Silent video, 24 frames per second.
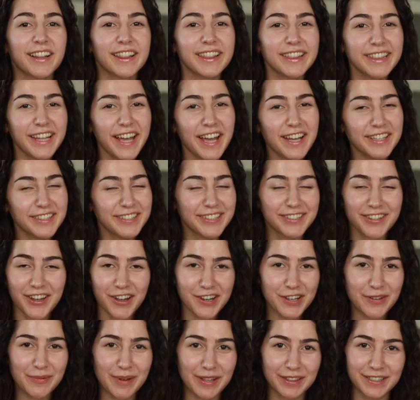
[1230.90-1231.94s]
Let's
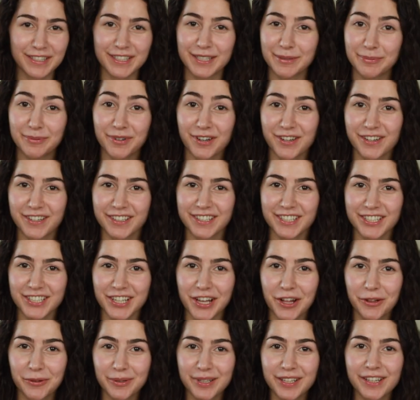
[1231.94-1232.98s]
talk about these products,
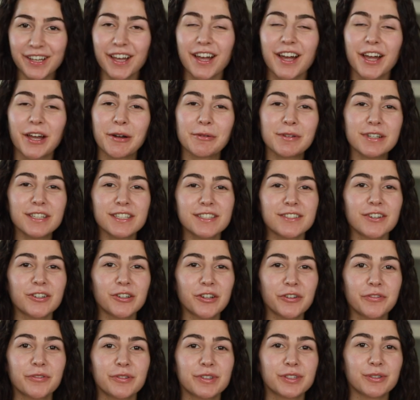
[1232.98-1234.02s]
shall we? I want to start
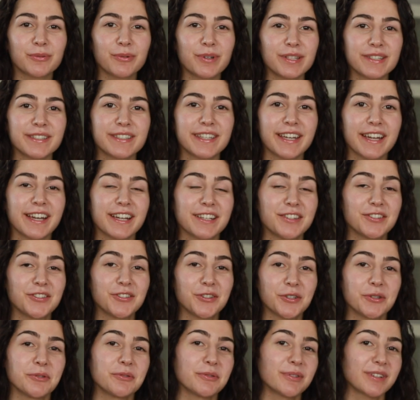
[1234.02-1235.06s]
off with the ones that I
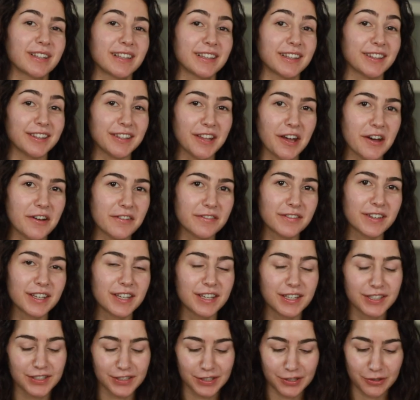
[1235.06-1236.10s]
don't love.
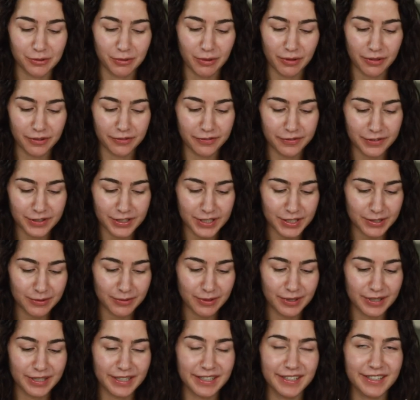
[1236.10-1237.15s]
So the first
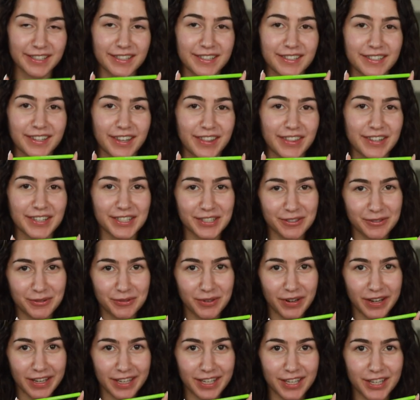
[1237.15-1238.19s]
one is this one
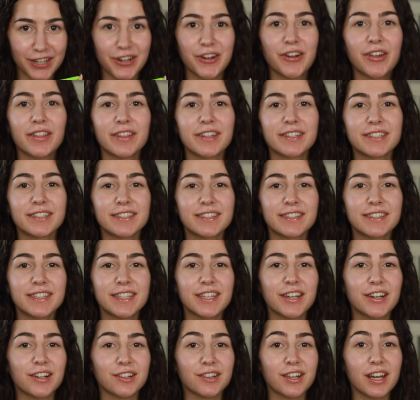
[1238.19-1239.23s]
right here. This is
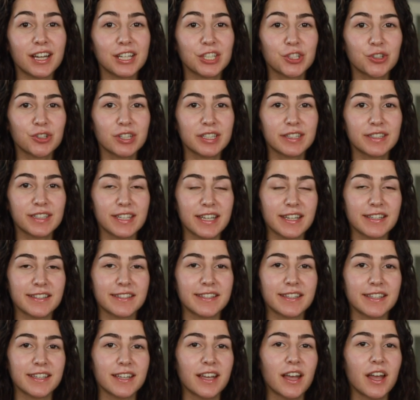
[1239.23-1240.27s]
the Electric
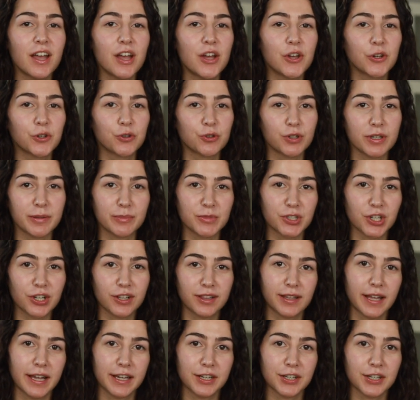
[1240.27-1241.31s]
Daisy Cream
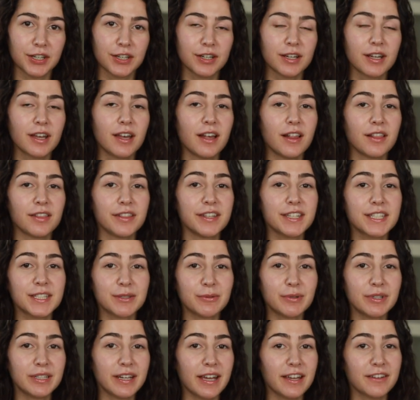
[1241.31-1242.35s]
Gel Liner. This
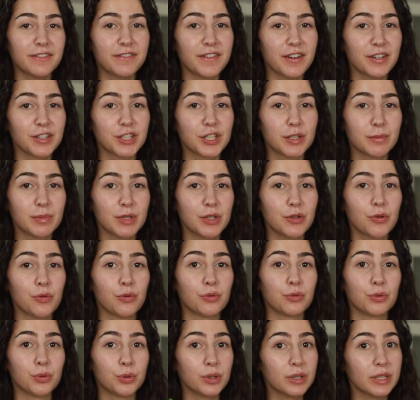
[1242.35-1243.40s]
one I found to be
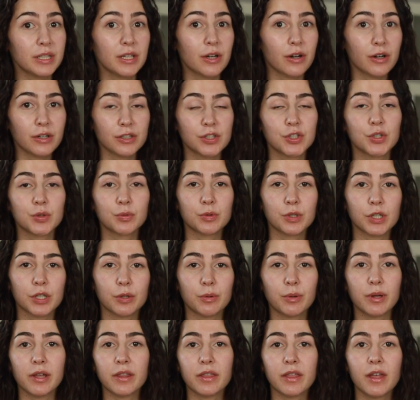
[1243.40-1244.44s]
really hard to
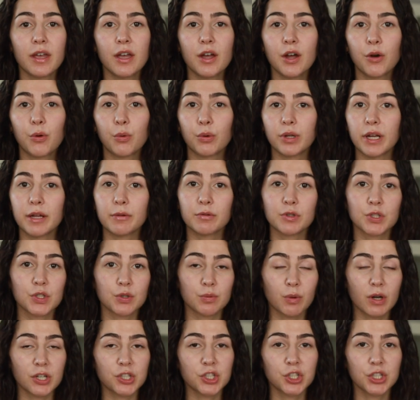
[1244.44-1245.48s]
work with. When I was
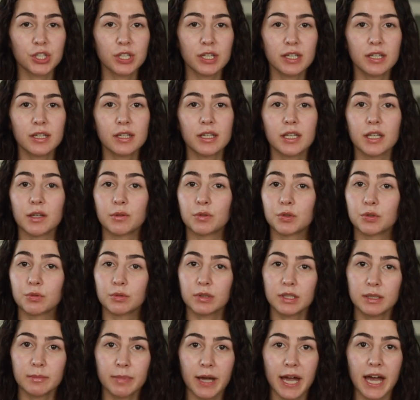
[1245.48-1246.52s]
swatching it, it was
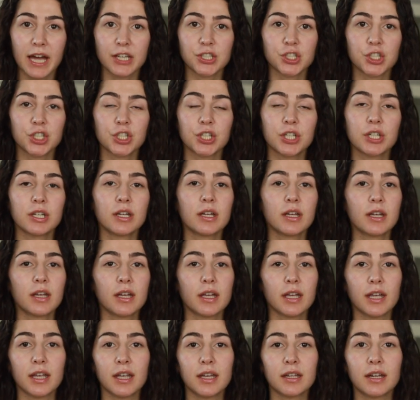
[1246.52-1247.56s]
really patchy
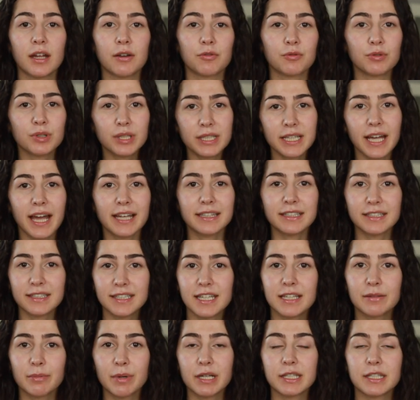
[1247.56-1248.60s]
and I really had to
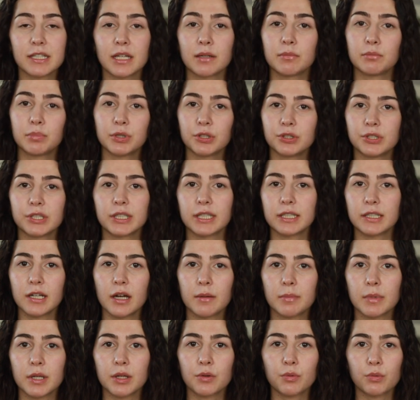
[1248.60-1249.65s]
take my time building it
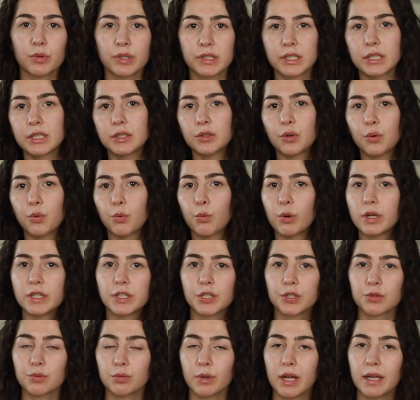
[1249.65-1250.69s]
up. It wasn't one
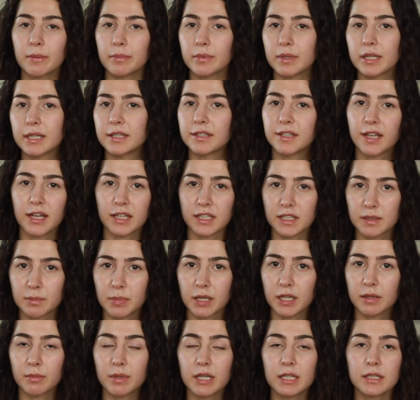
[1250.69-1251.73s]
swipe intense
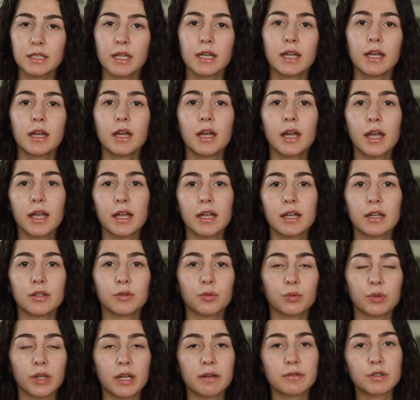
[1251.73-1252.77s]
pigment.
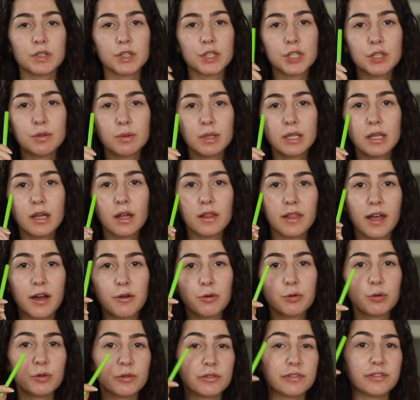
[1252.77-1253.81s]
And when I was doing
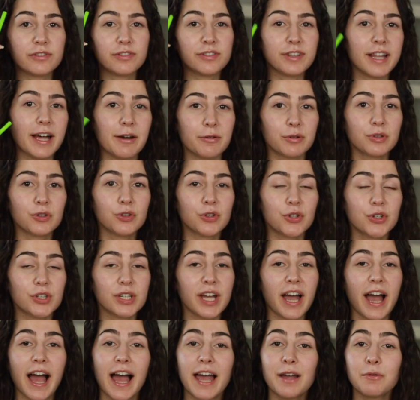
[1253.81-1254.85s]
that whole flower
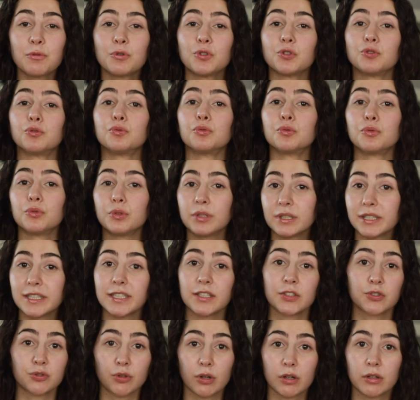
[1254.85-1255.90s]
look, I was really
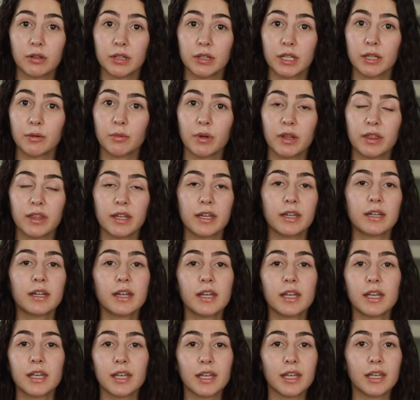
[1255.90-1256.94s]
struggling with it.
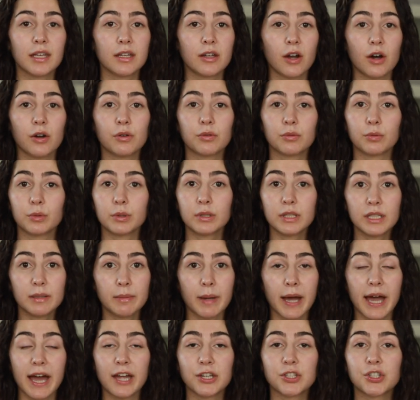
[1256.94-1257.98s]
It got really
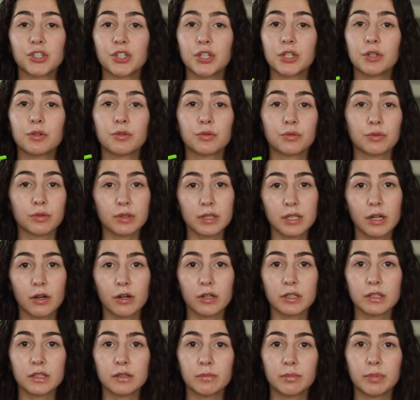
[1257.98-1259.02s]
patchy, really
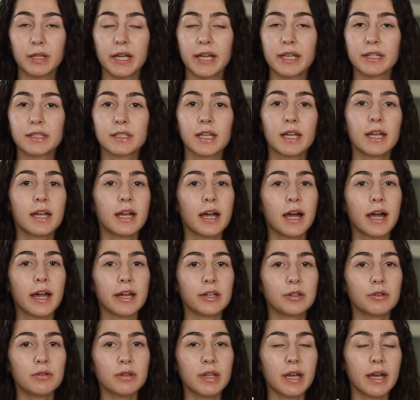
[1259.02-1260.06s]
hard to blend. I
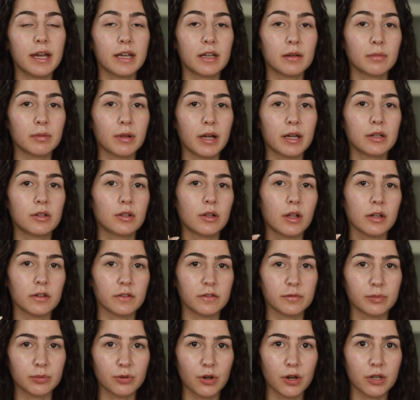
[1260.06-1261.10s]
know that I applied a lot
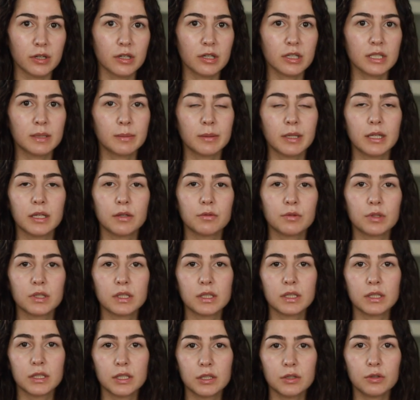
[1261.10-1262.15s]
of products, but it was
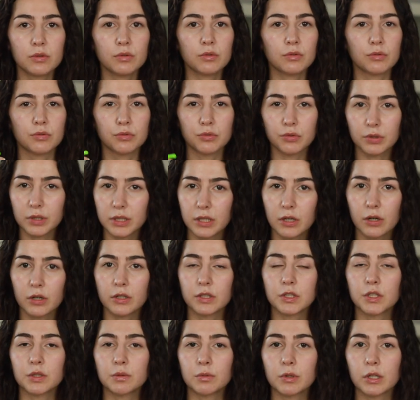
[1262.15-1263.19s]
still really
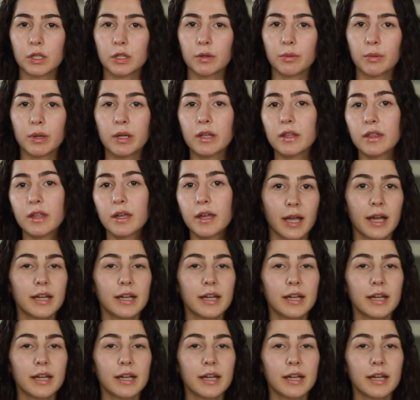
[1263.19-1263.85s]
hard to work with.